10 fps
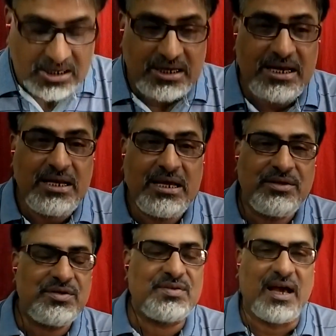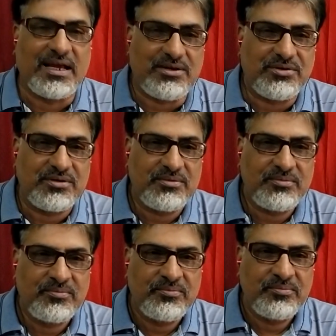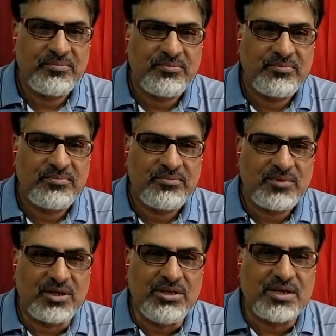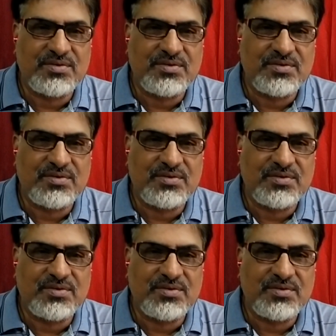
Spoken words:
In his side, in